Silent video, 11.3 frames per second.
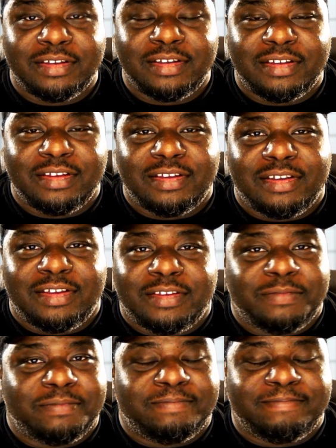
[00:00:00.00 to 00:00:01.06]

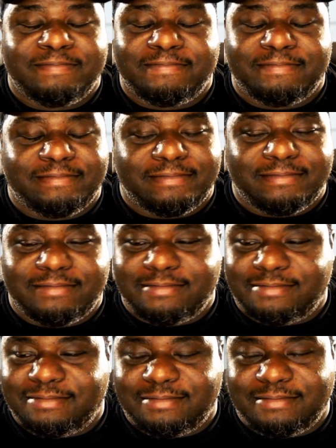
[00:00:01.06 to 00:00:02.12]

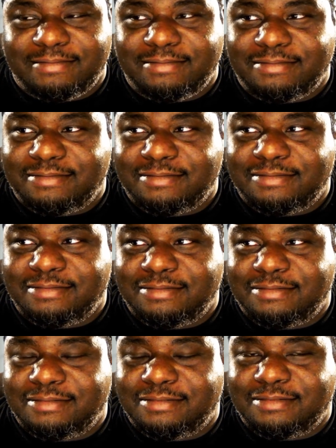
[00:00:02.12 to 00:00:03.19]

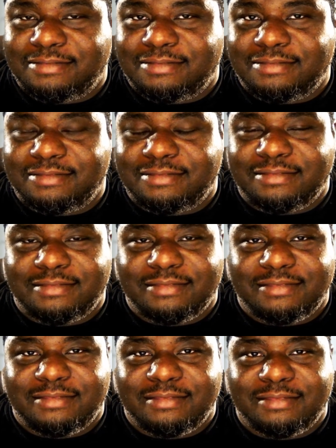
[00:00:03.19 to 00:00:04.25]

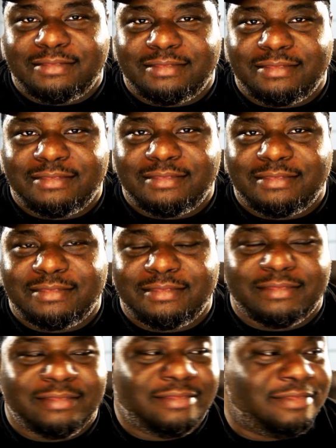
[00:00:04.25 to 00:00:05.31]

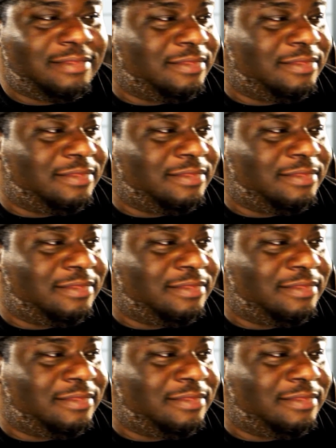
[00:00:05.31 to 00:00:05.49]
(silence)